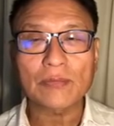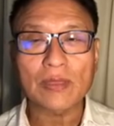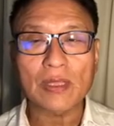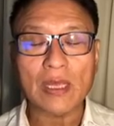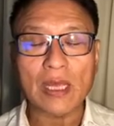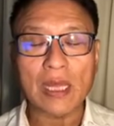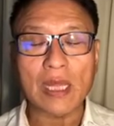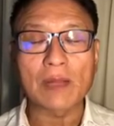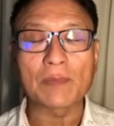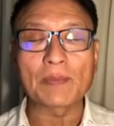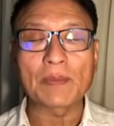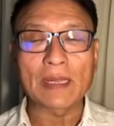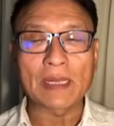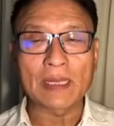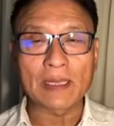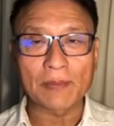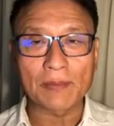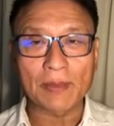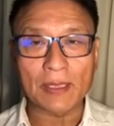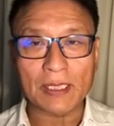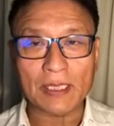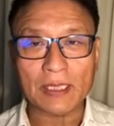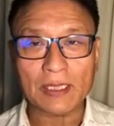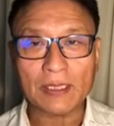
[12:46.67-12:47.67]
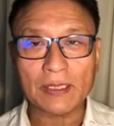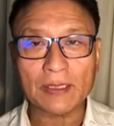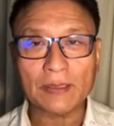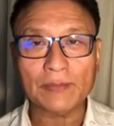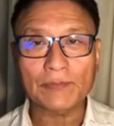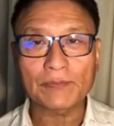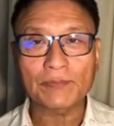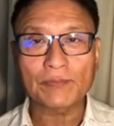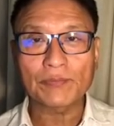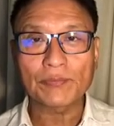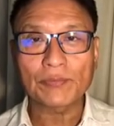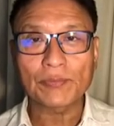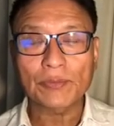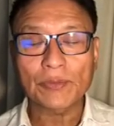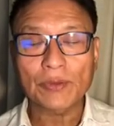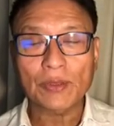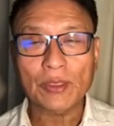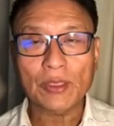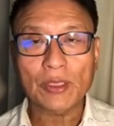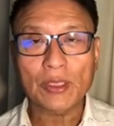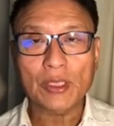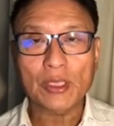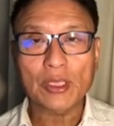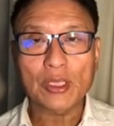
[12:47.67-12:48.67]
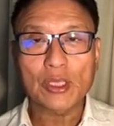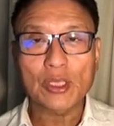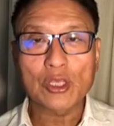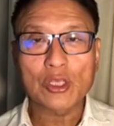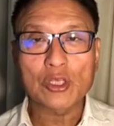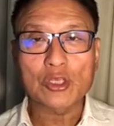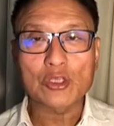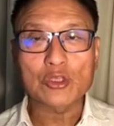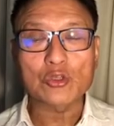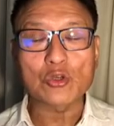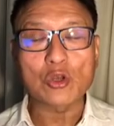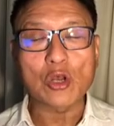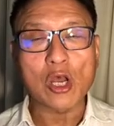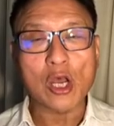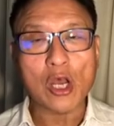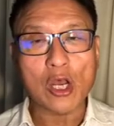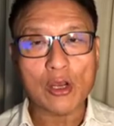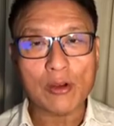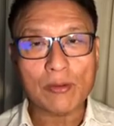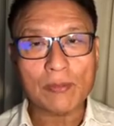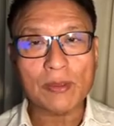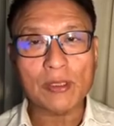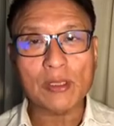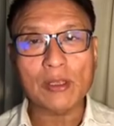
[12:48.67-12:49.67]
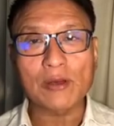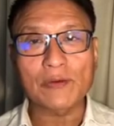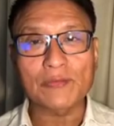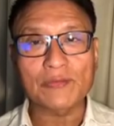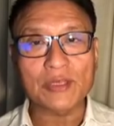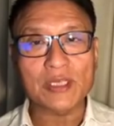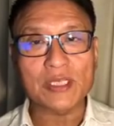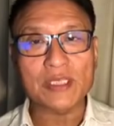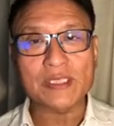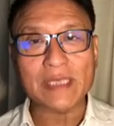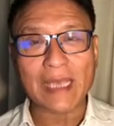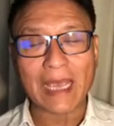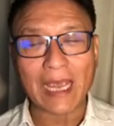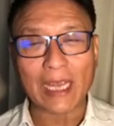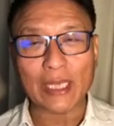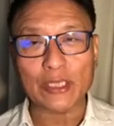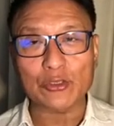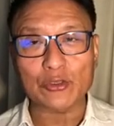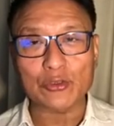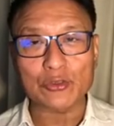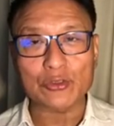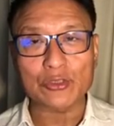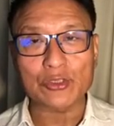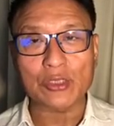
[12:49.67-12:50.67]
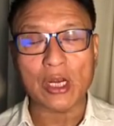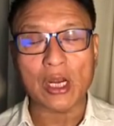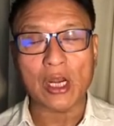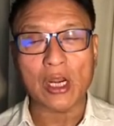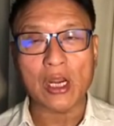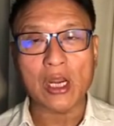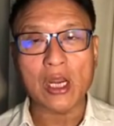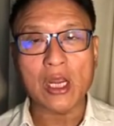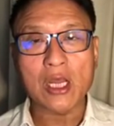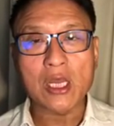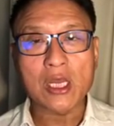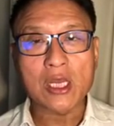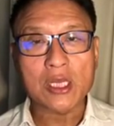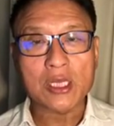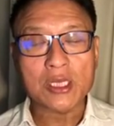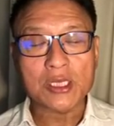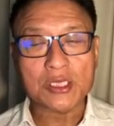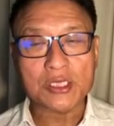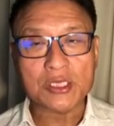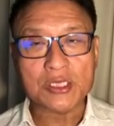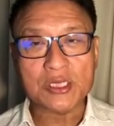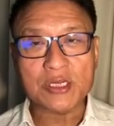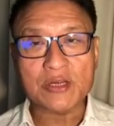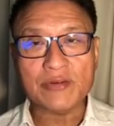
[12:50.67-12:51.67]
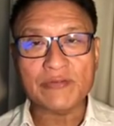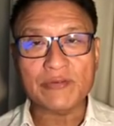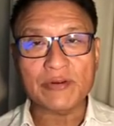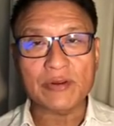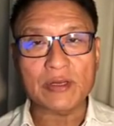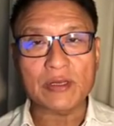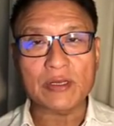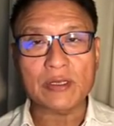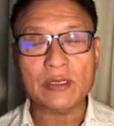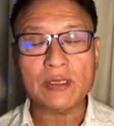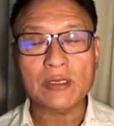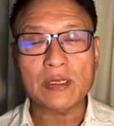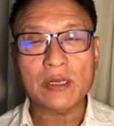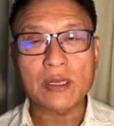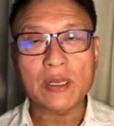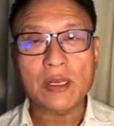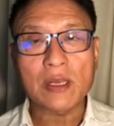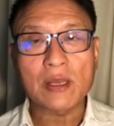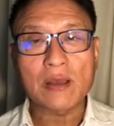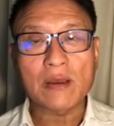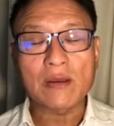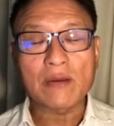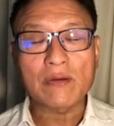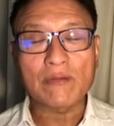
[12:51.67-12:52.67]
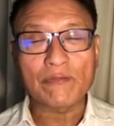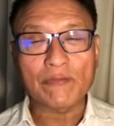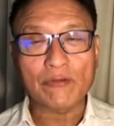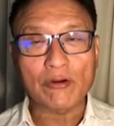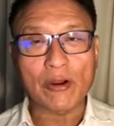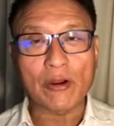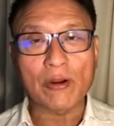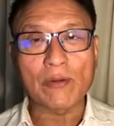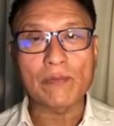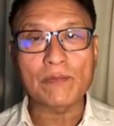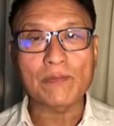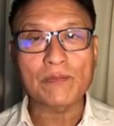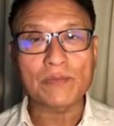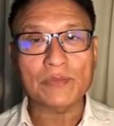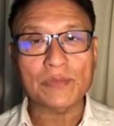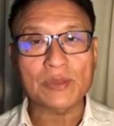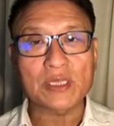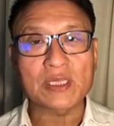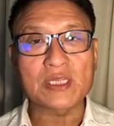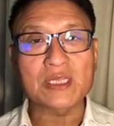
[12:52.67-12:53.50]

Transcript: help anybody, so, how many of these actions are driven from the